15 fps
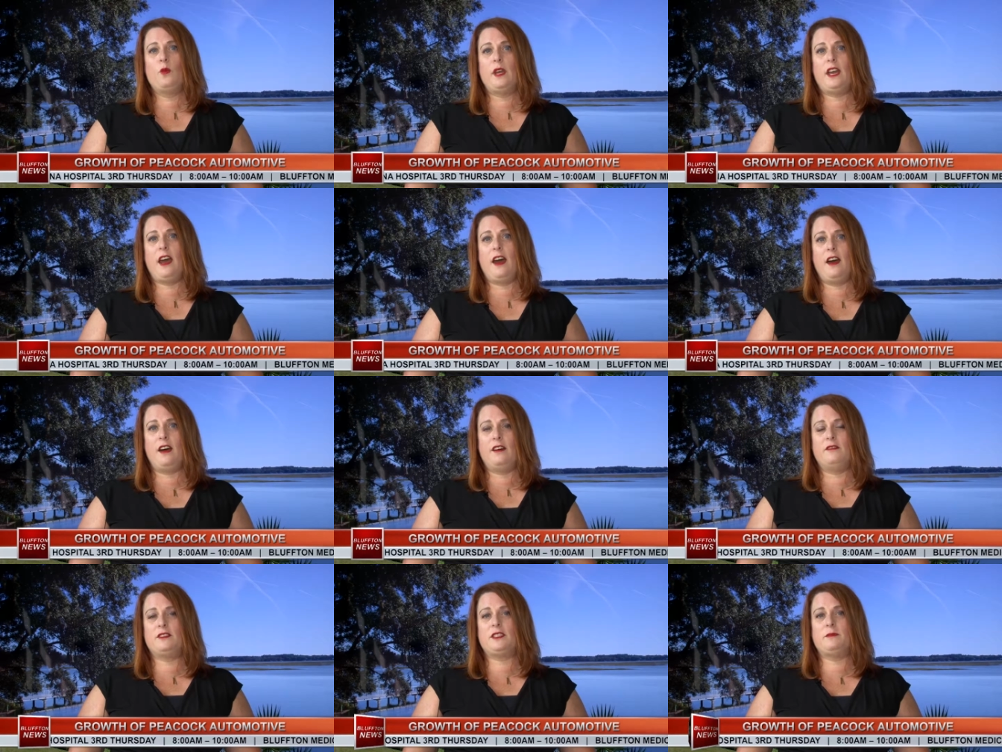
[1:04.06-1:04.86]
We
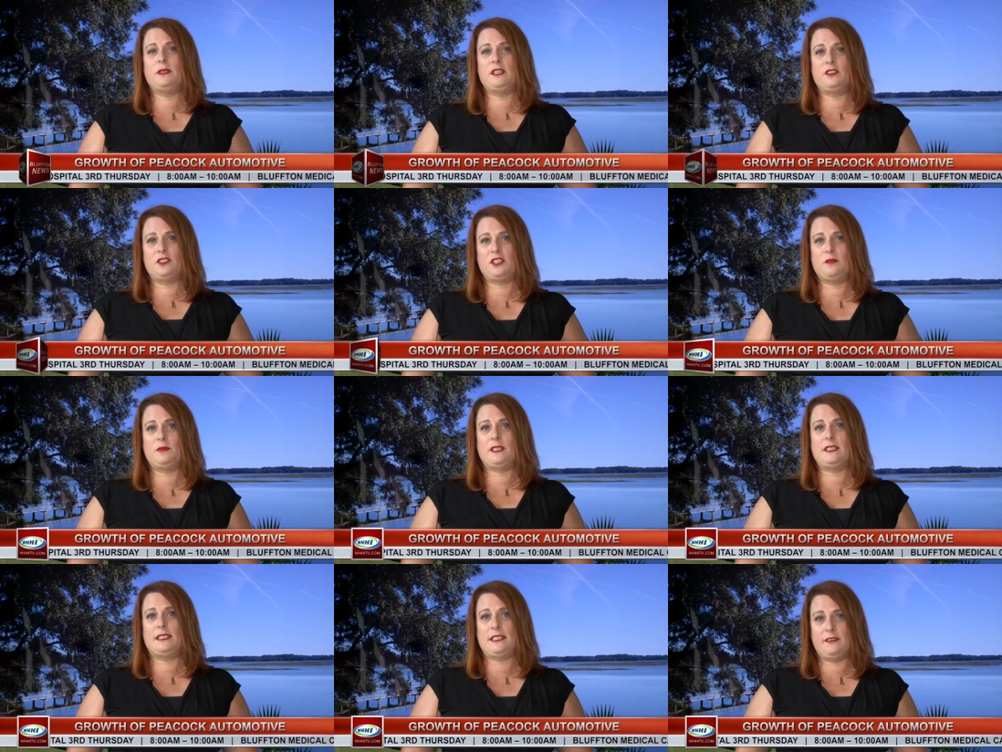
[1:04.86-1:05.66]
have some dealerships
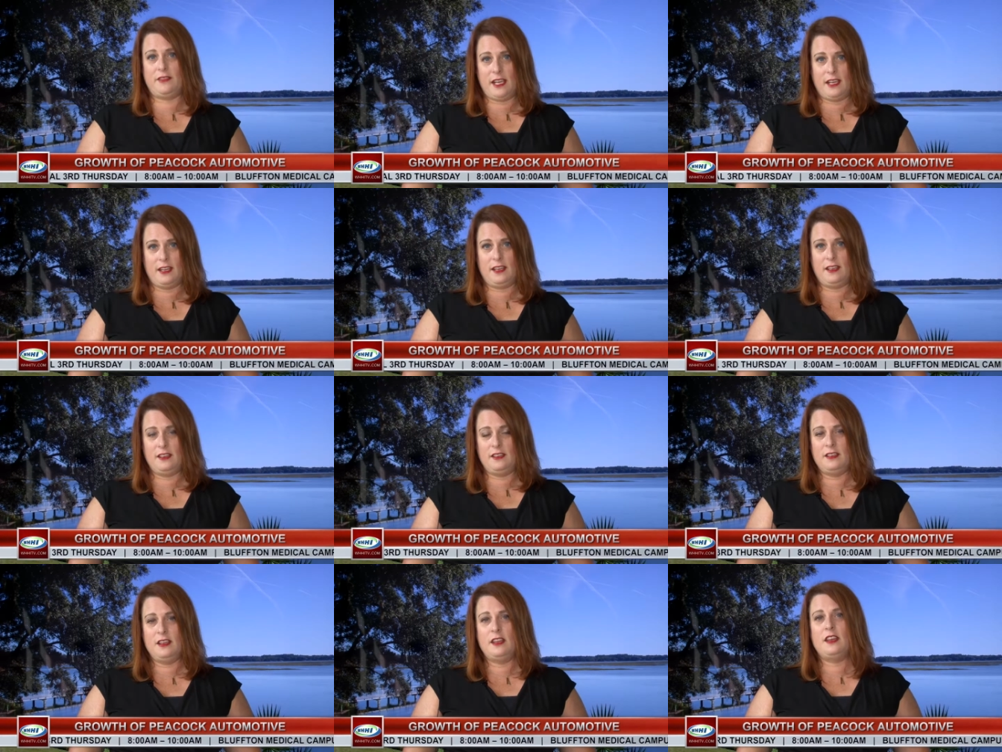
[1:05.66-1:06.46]
in Savannah
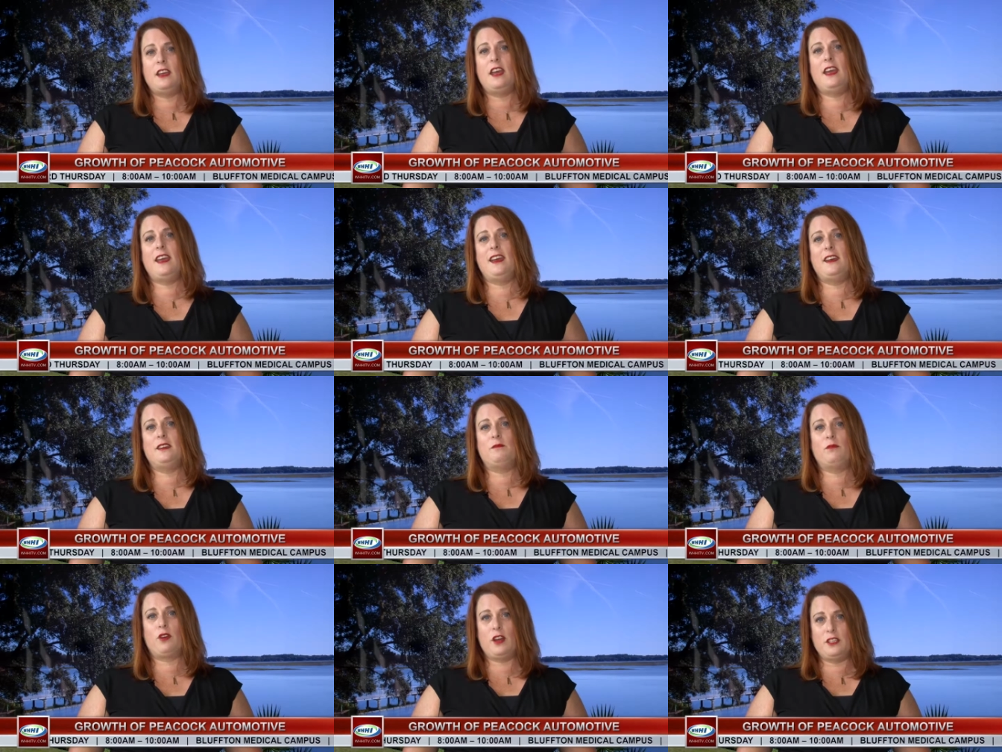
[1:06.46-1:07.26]

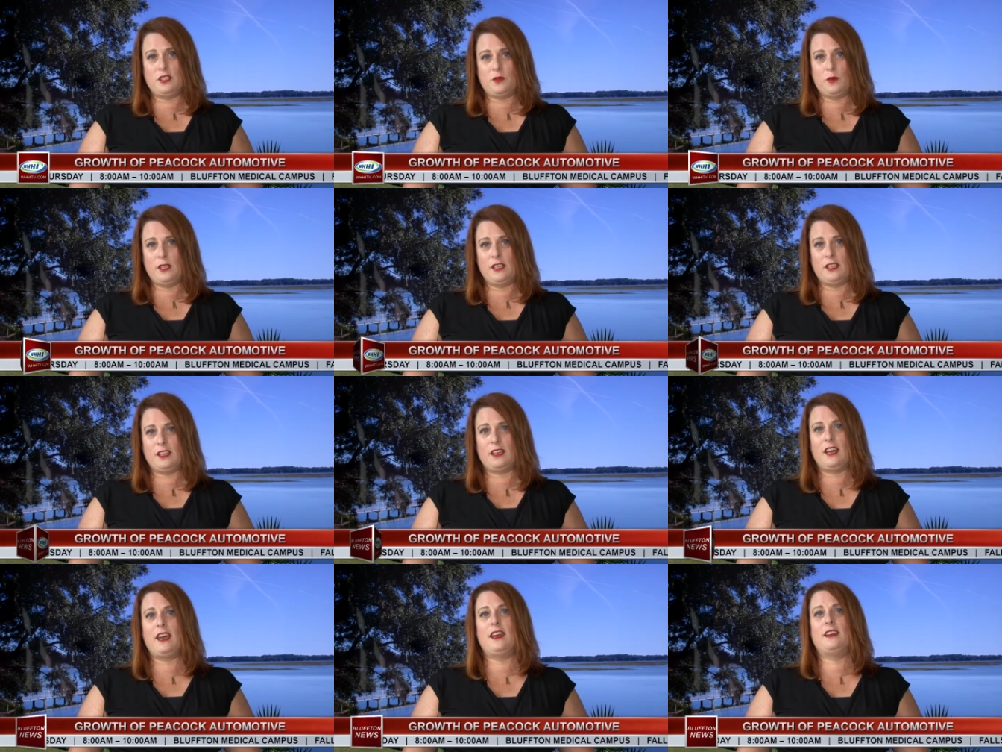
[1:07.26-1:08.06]
and
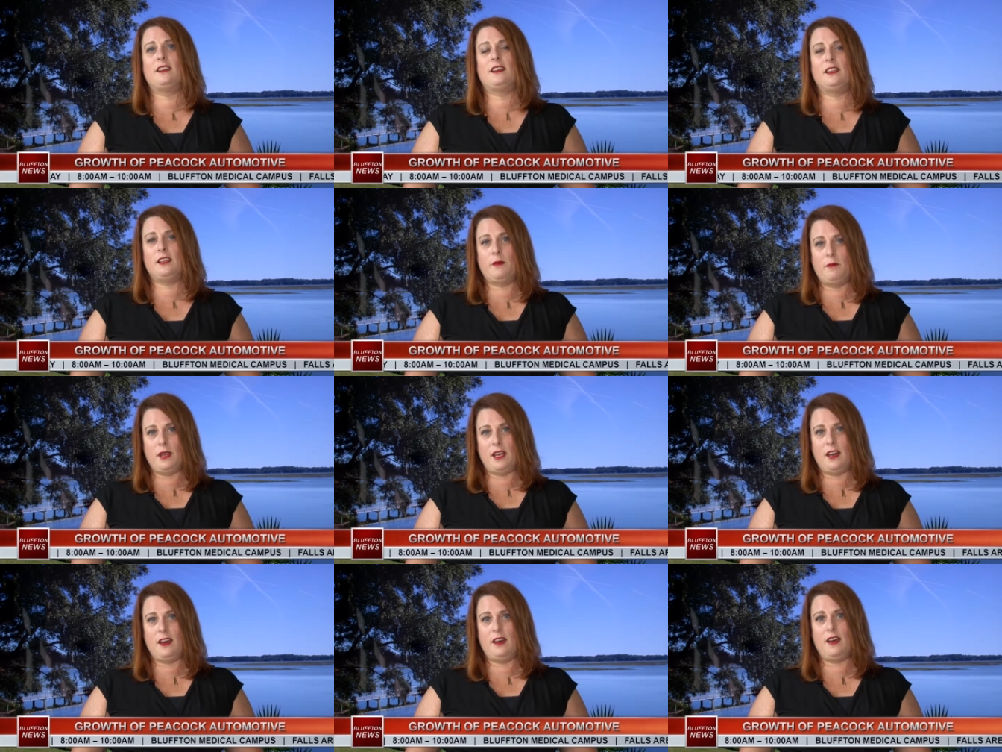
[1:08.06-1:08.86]
Brunswick and
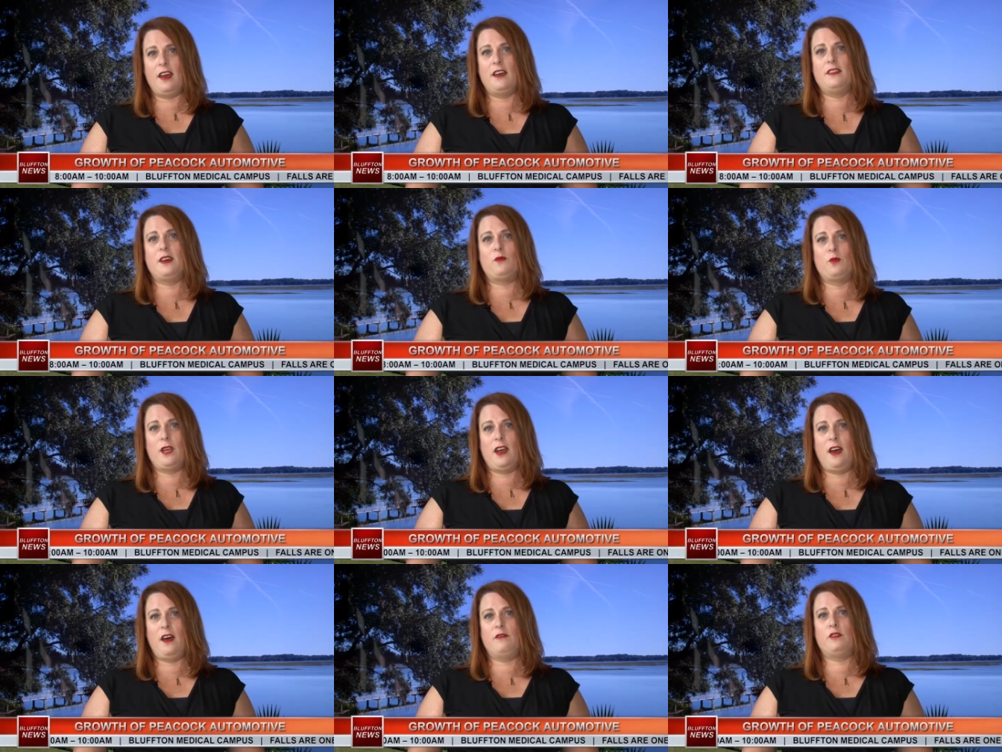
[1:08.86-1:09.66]
Columbia, and then we
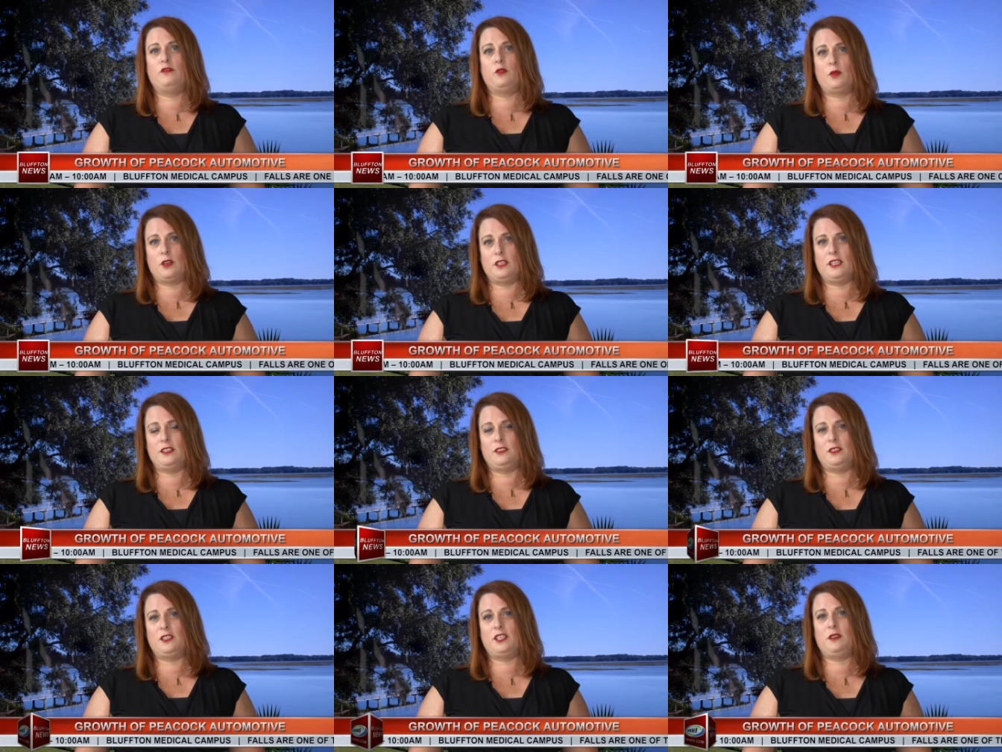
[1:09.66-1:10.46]
have a Ford
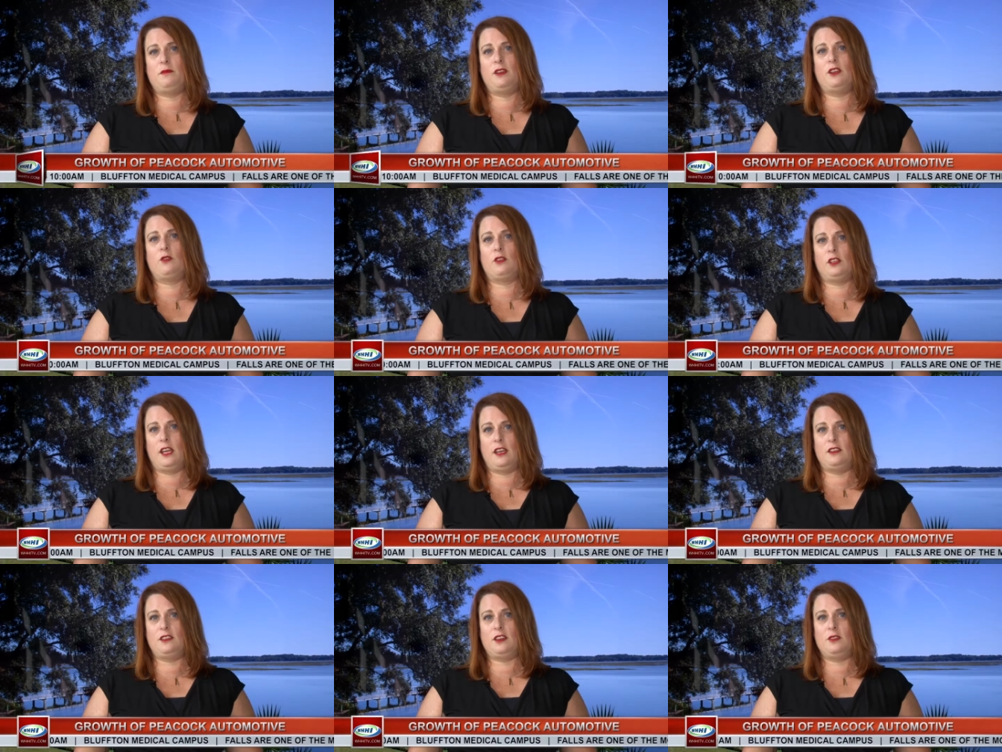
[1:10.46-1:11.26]
dealership in
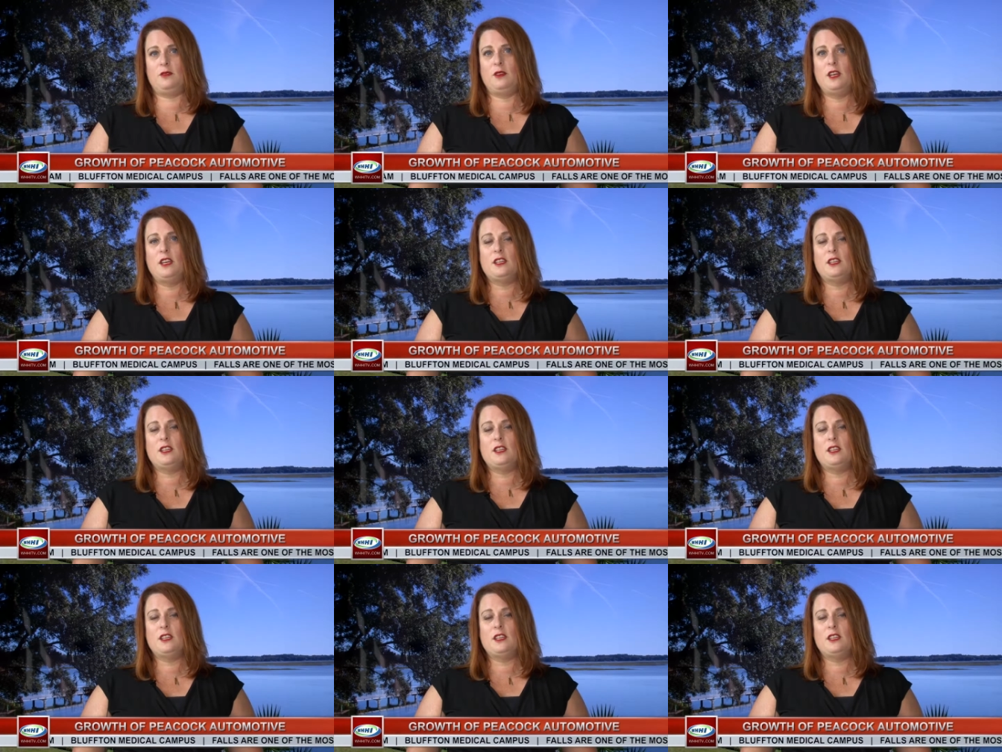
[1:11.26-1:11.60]
Orlando.